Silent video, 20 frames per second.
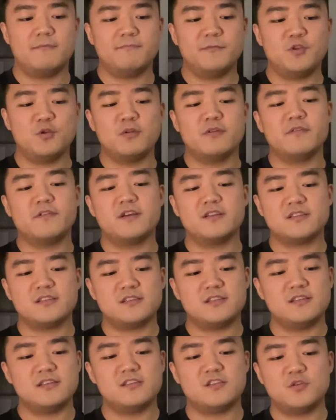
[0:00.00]

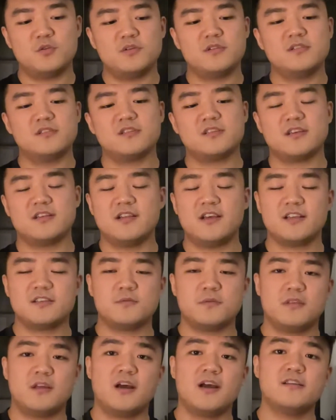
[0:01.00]
university students connect
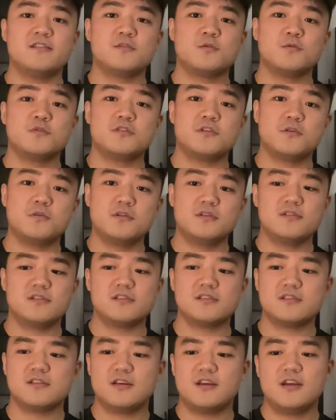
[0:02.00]
with high school
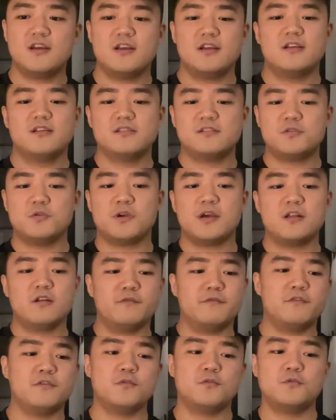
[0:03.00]
students to kind
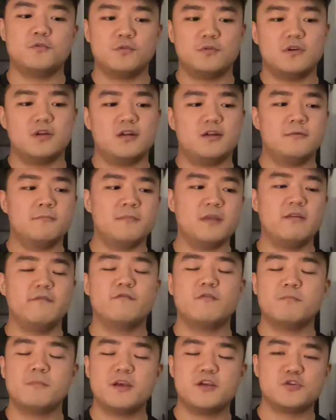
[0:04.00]
of do
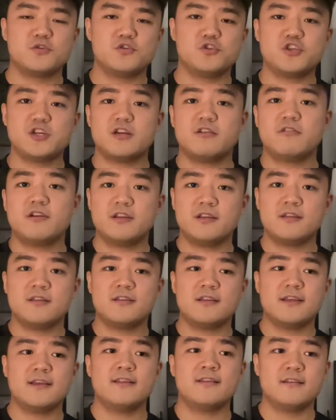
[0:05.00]
information
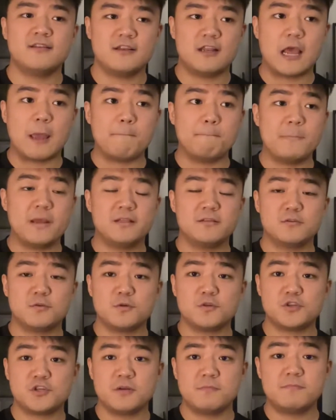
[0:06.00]
sharing and
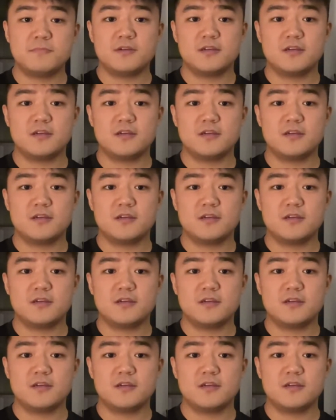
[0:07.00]
mentorship.